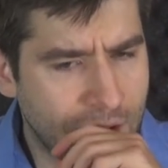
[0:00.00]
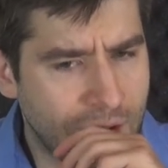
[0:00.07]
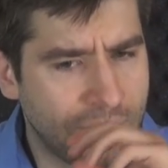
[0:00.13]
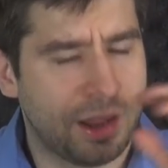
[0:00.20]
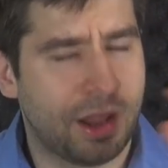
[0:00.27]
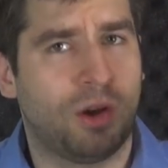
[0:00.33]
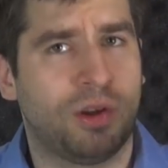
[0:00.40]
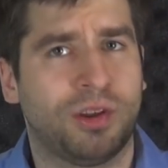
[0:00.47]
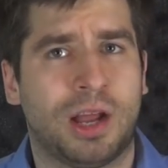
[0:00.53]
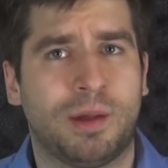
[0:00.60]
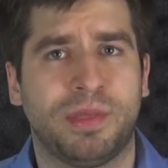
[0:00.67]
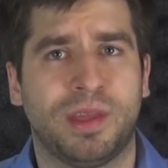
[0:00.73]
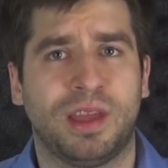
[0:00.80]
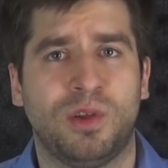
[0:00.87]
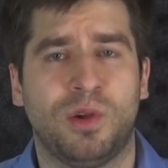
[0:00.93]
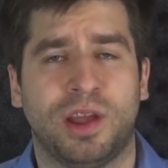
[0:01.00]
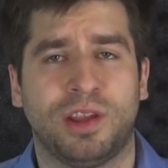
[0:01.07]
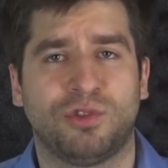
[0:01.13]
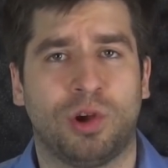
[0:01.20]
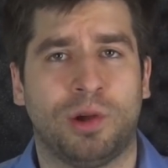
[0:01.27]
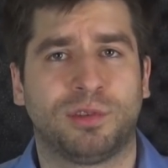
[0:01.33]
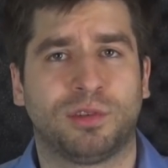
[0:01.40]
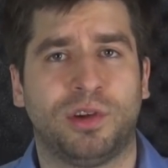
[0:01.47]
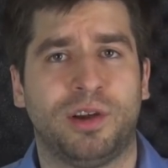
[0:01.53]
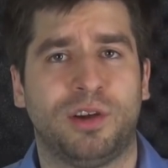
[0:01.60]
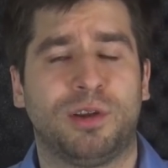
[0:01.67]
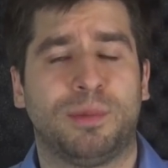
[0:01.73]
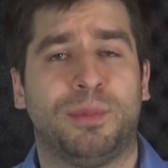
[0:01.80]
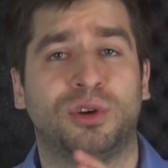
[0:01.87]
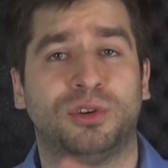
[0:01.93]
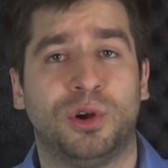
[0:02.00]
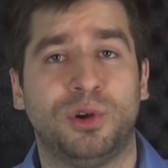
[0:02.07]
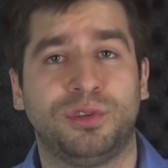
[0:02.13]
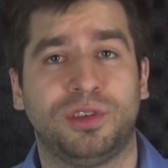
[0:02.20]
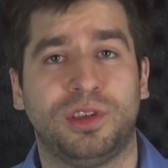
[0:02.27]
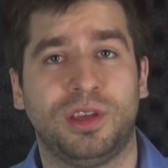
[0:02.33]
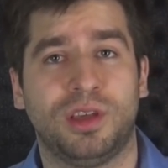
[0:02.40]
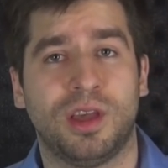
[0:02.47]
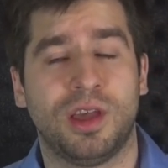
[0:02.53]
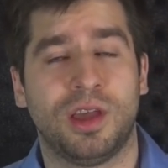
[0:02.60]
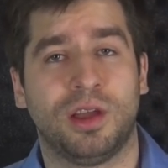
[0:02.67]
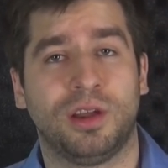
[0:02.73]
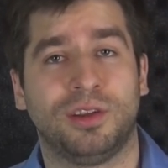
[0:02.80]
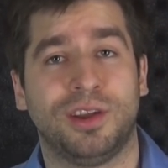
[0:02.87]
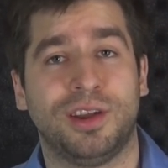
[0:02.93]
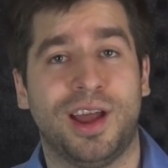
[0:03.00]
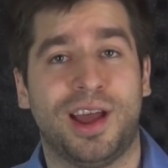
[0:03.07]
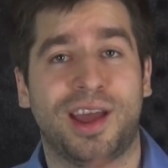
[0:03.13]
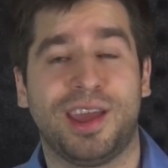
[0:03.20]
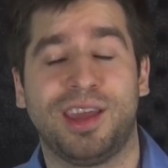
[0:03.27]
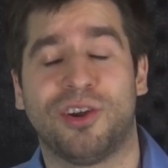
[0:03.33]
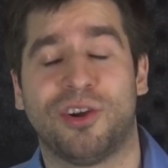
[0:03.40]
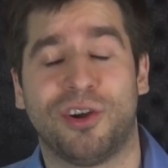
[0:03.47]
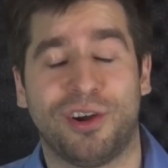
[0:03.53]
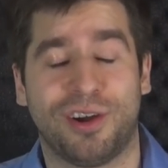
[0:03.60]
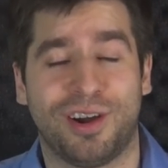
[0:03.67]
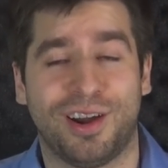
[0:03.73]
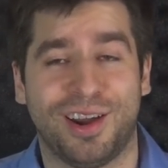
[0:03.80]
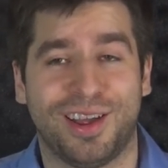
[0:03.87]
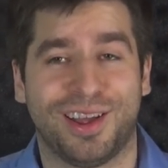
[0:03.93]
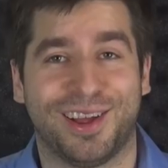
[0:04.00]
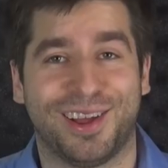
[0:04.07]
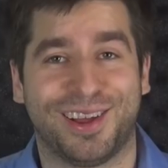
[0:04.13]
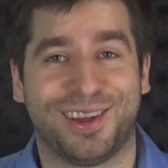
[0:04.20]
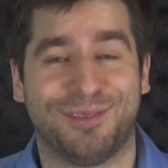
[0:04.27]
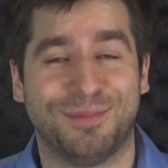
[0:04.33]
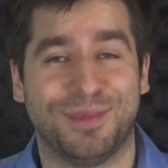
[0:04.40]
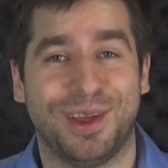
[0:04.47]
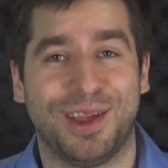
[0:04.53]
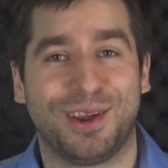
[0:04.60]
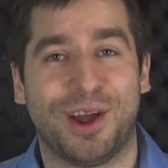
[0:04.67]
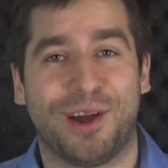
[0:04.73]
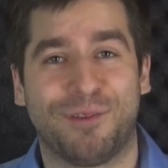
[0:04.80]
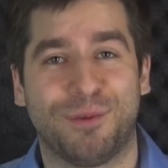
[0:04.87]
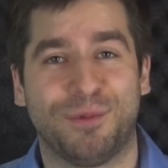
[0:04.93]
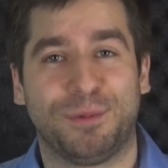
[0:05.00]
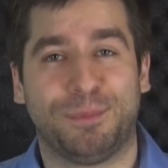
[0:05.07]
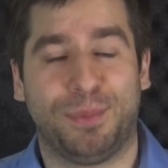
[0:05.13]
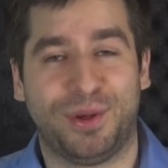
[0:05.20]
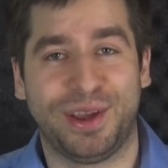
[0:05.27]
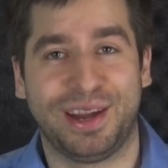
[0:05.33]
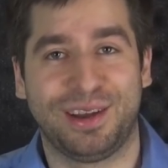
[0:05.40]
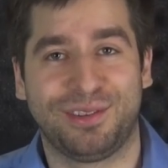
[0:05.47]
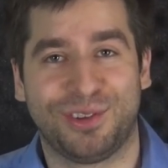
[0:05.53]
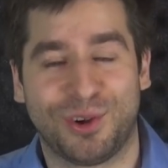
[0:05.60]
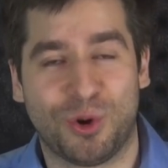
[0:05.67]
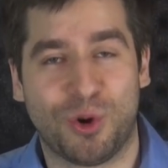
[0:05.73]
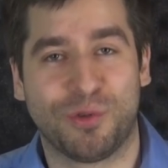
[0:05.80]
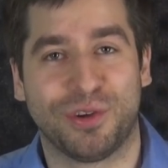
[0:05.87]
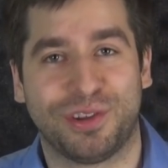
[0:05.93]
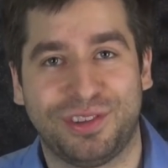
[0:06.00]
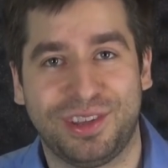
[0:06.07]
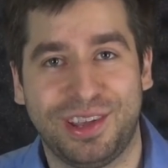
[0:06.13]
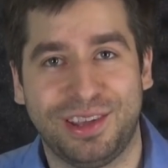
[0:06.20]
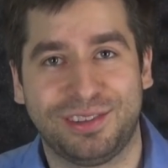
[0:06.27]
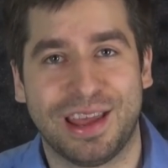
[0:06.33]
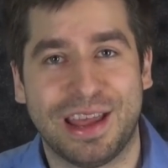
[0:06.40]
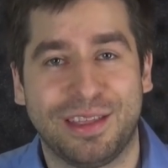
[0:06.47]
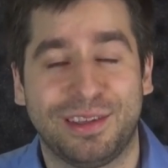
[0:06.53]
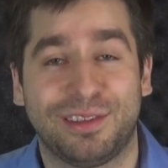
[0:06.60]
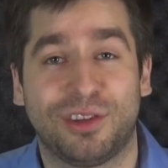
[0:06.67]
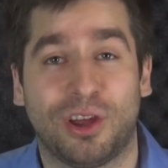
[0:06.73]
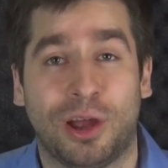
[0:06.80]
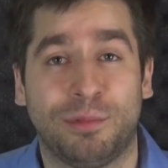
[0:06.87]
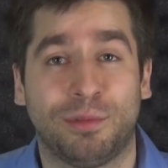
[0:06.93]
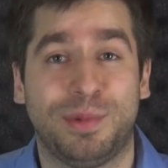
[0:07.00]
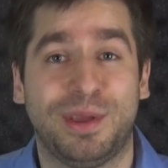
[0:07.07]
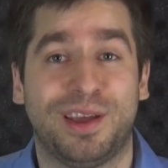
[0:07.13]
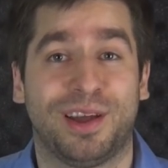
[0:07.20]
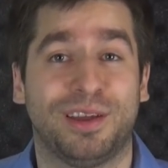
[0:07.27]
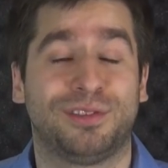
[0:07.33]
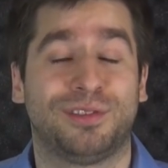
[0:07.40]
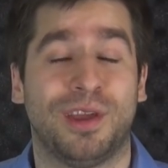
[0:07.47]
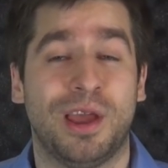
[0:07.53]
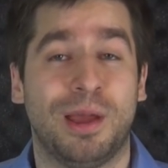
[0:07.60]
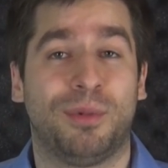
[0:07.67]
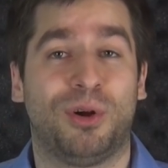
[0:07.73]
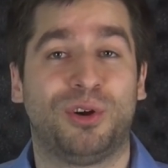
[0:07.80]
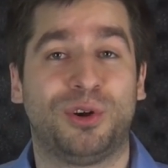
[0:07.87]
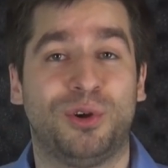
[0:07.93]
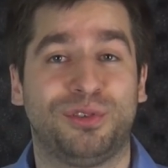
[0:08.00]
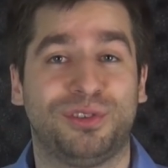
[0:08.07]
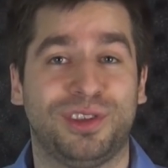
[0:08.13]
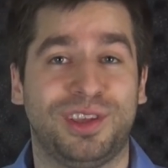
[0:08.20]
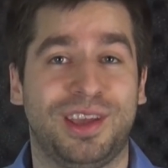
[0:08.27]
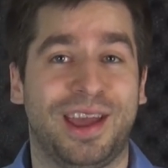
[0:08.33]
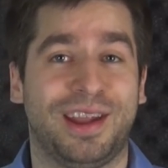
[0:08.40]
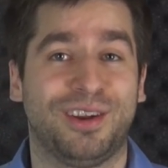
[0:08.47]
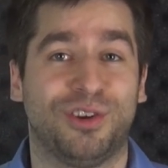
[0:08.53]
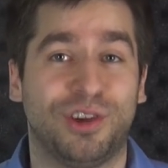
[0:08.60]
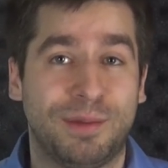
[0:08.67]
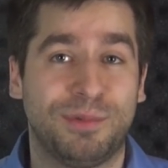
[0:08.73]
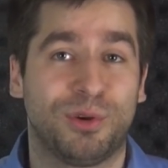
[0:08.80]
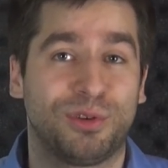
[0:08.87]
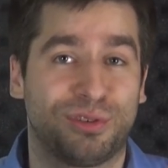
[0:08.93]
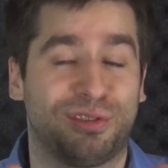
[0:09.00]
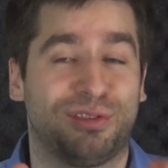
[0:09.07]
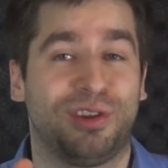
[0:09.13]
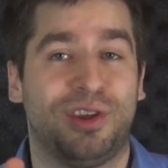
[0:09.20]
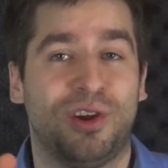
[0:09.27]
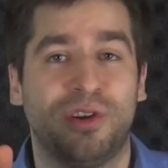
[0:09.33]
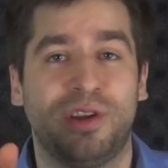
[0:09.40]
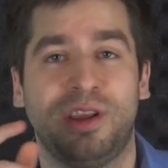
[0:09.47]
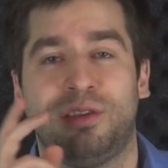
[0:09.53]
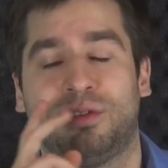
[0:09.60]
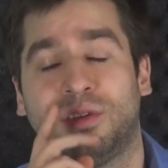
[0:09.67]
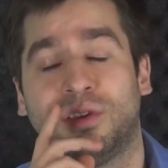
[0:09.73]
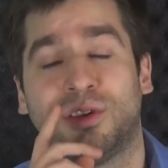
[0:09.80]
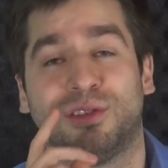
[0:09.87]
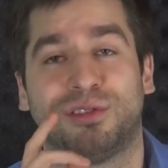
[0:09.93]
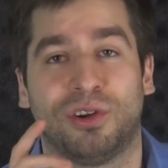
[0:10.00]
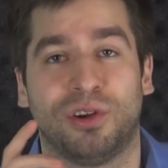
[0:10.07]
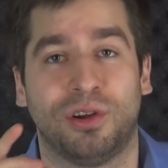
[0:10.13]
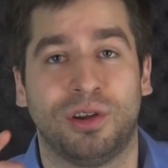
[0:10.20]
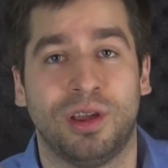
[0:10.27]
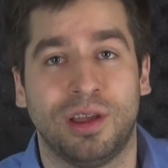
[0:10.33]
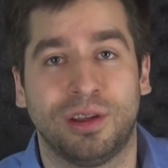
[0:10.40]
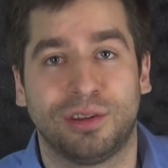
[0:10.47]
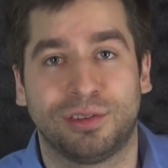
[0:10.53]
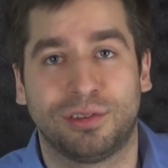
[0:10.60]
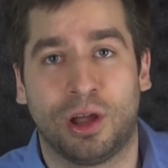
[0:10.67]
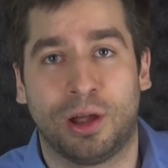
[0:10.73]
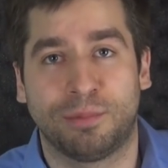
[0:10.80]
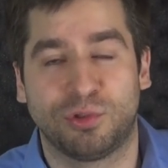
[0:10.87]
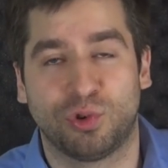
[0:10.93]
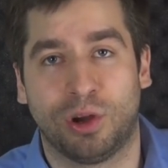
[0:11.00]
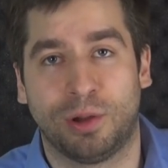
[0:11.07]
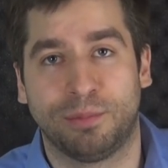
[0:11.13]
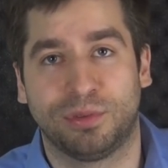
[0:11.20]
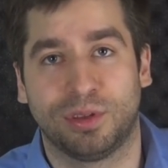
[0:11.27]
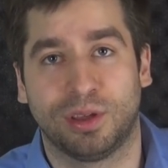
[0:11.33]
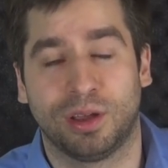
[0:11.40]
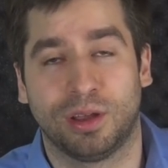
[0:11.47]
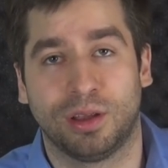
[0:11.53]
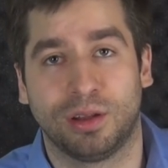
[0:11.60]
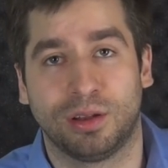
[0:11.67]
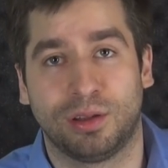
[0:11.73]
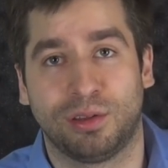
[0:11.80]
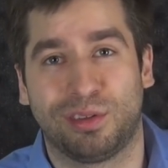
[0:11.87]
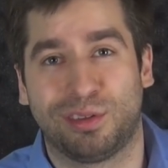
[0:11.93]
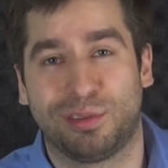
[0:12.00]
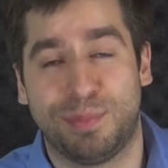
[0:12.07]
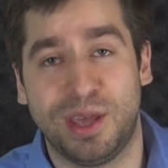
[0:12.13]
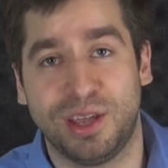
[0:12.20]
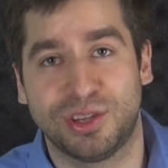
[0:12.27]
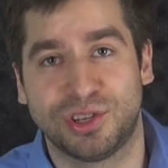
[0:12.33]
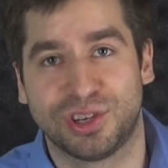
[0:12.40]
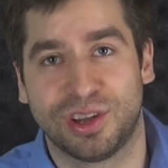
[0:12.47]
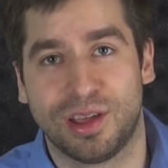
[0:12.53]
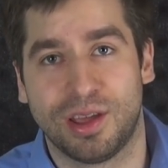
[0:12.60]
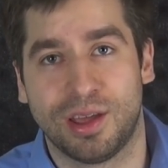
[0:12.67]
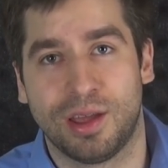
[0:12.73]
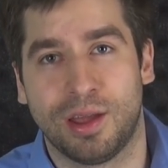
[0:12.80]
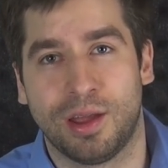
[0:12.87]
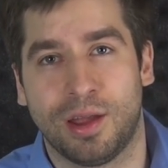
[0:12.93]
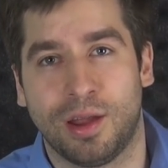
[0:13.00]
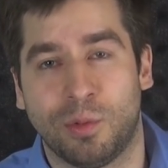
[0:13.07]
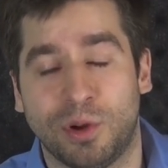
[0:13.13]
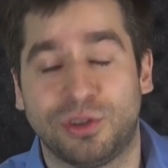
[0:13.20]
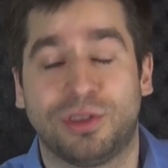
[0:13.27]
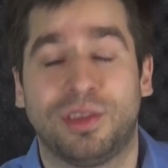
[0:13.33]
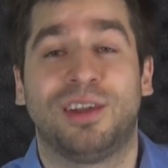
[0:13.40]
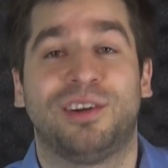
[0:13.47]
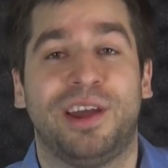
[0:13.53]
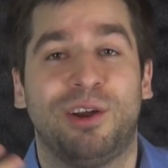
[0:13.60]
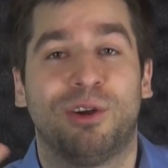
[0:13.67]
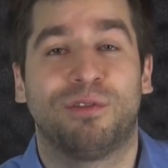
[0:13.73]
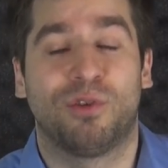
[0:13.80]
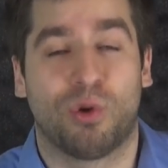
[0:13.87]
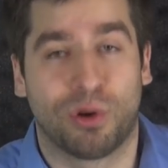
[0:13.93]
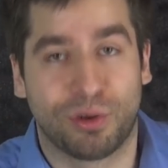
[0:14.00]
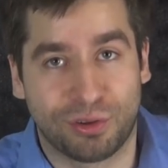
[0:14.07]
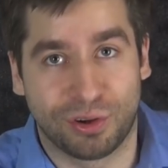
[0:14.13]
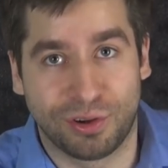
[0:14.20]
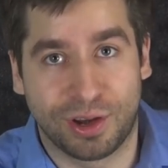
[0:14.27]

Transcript: Now, on top of that, you had Trump's letter to Pelosi denying her government planes to go overseas. This comes because Pelosi had claimed there was a security concern to stop Trump's speech, which then later, of course, turned